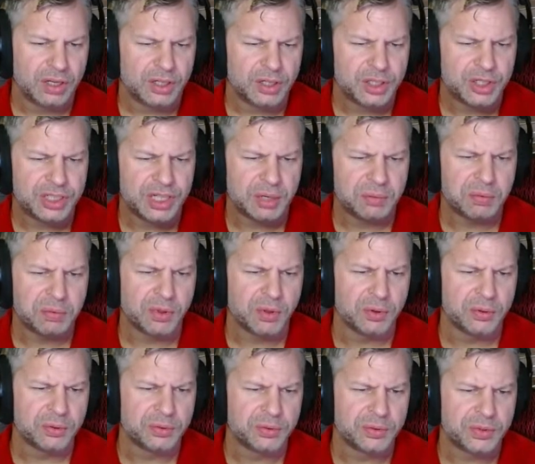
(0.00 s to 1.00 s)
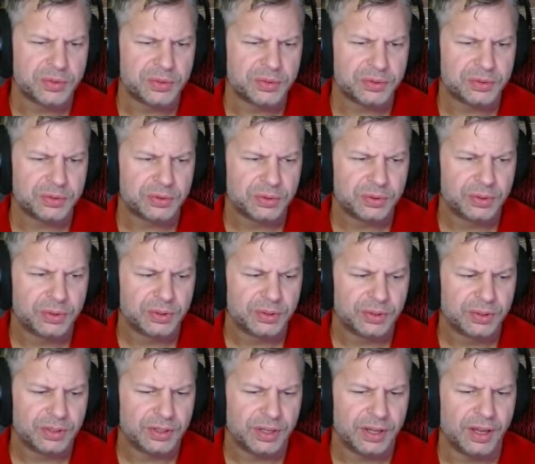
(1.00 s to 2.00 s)
shape those
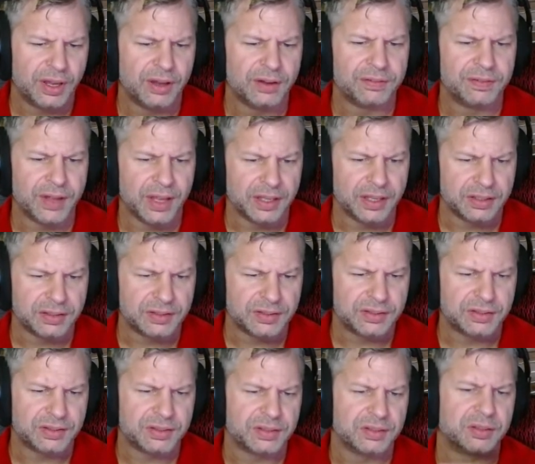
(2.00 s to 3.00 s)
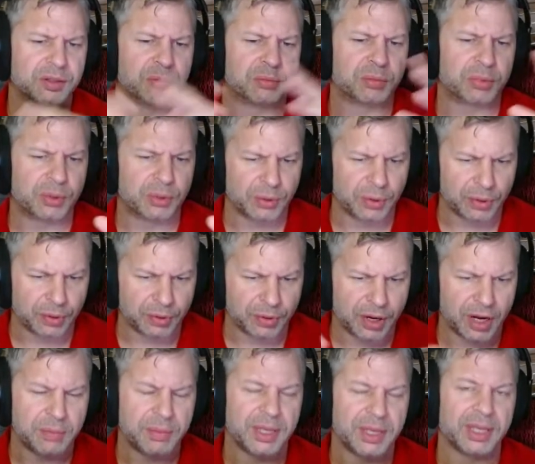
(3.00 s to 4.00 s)
events and the
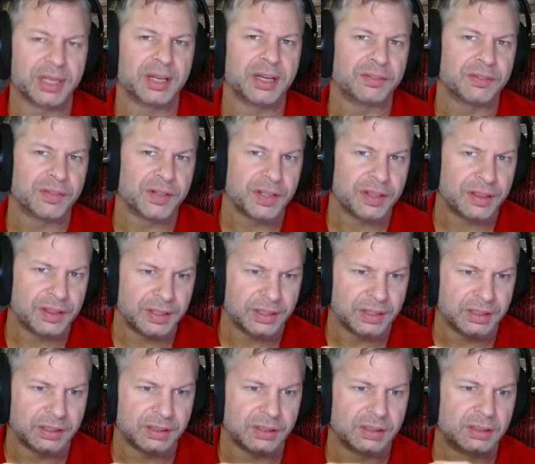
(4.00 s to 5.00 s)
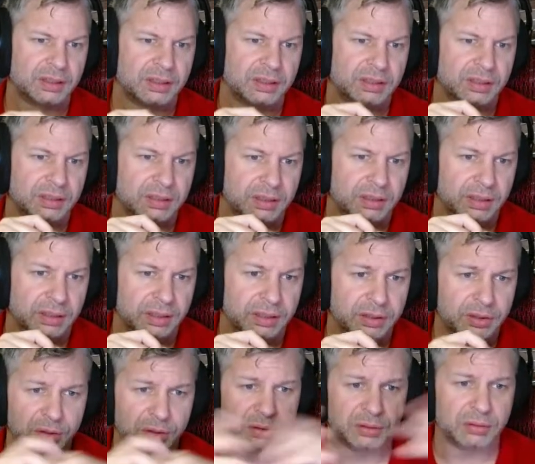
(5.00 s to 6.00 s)
programming and everything
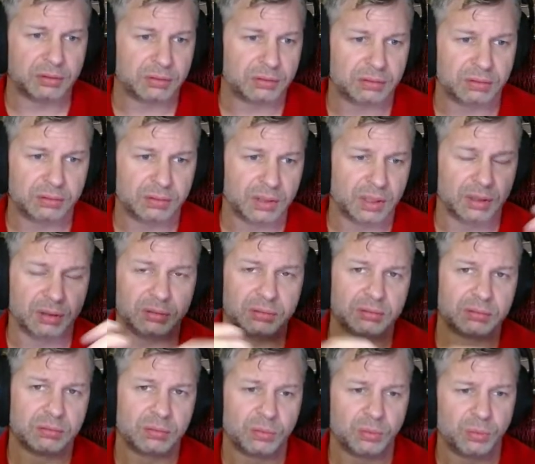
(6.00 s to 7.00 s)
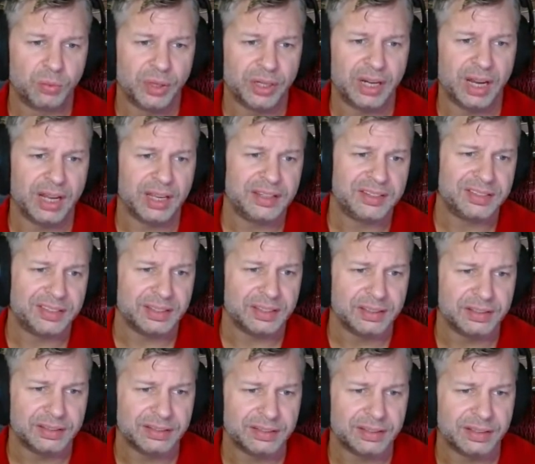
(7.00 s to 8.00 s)
into what I see
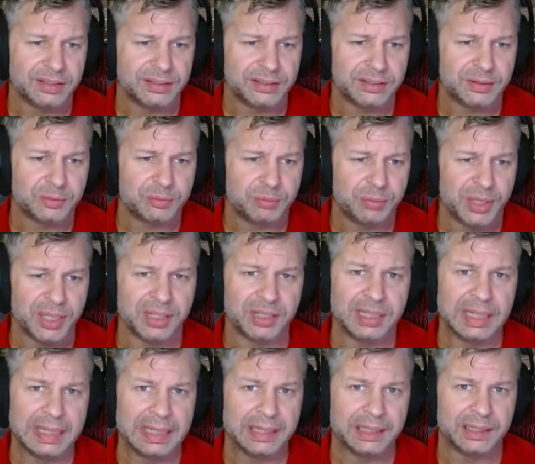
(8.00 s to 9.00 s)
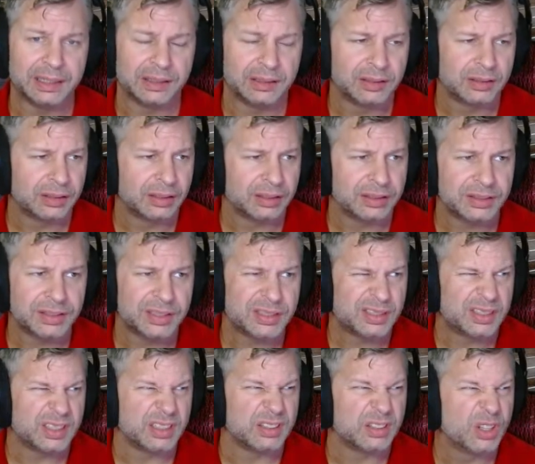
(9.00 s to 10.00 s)
is being needed. Just
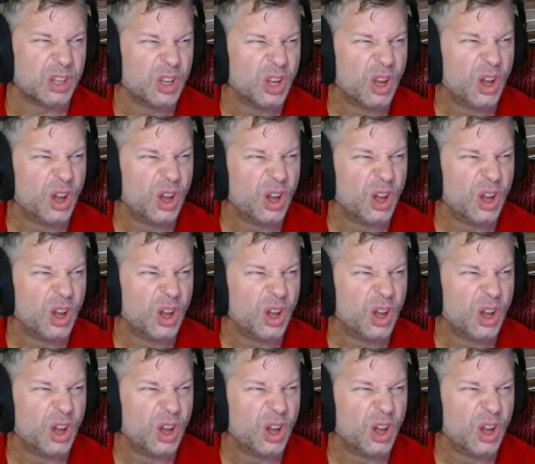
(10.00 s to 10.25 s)
these